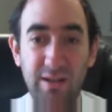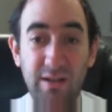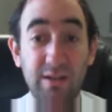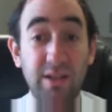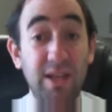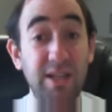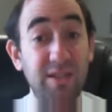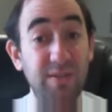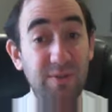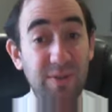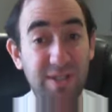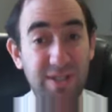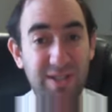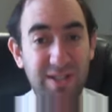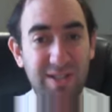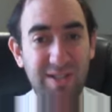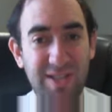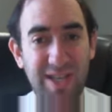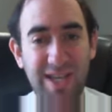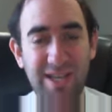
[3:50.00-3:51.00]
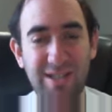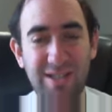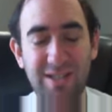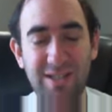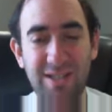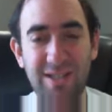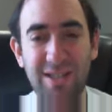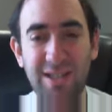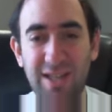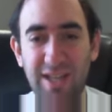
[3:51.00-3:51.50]
Okay, so it does end
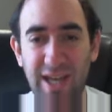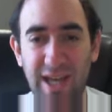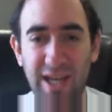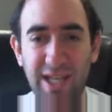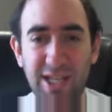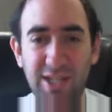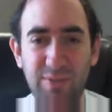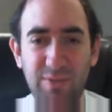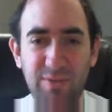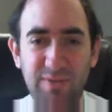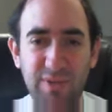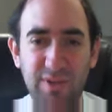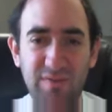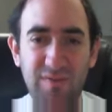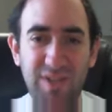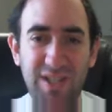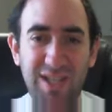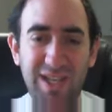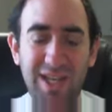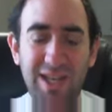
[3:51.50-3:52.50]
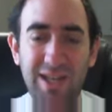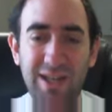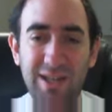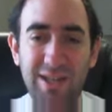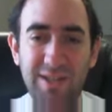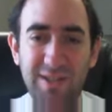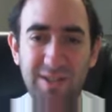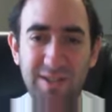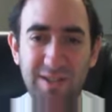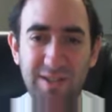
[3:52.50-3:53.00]
in A, and we've got the
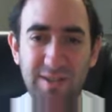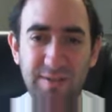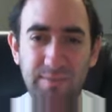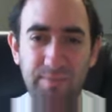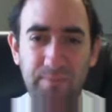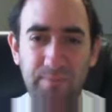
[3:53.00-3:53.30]
S.